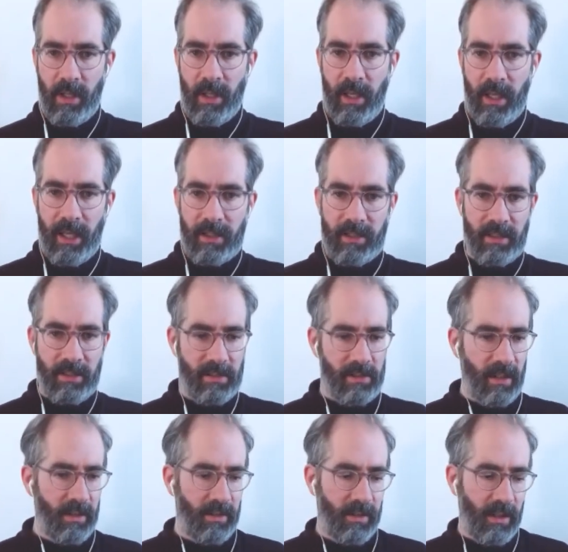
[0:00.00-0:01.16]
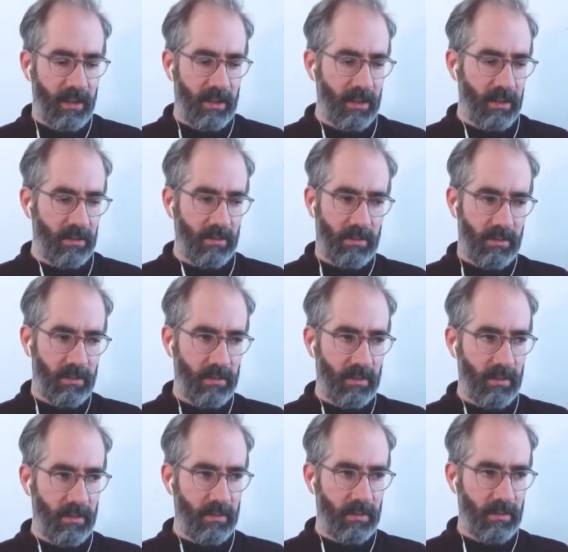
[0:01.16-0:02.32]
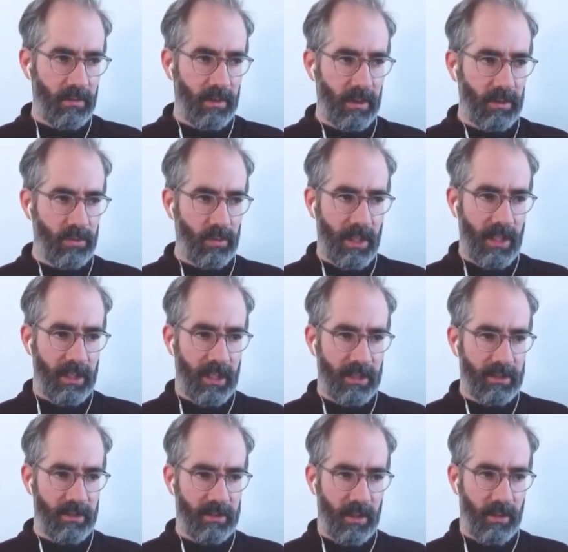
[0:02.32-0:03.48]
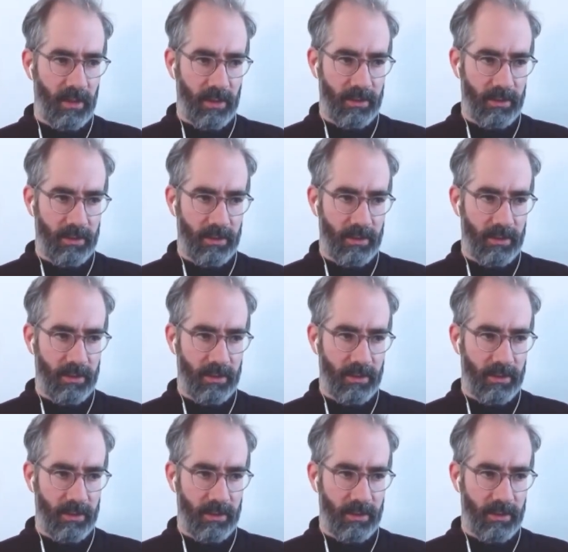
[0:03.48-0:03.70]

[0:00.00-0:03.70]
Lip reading: And this, I think, is really necessary